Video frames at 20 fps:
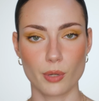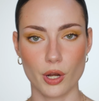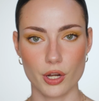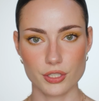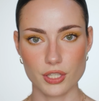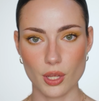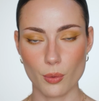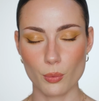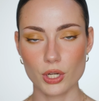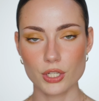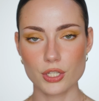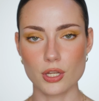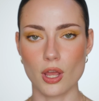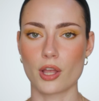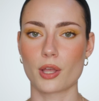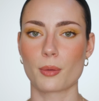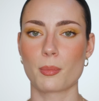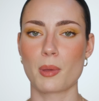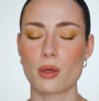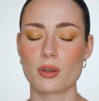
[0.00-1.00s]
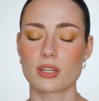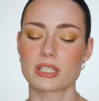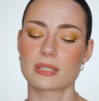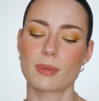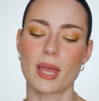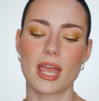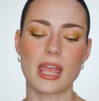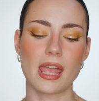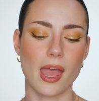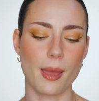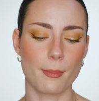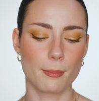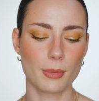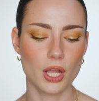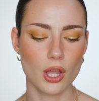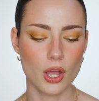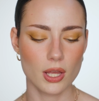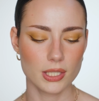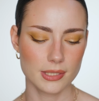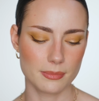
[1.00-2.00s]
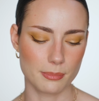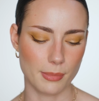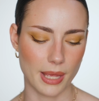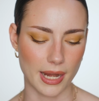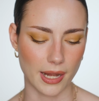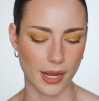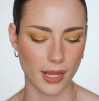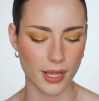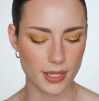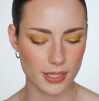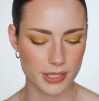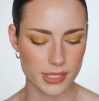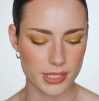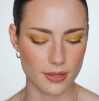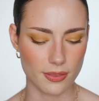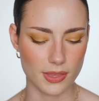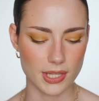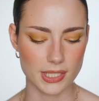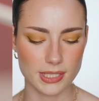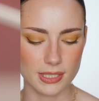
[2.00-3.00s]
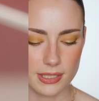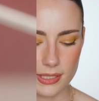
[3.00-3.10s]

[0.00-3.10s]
product I want to talk about is by Cosmetics. This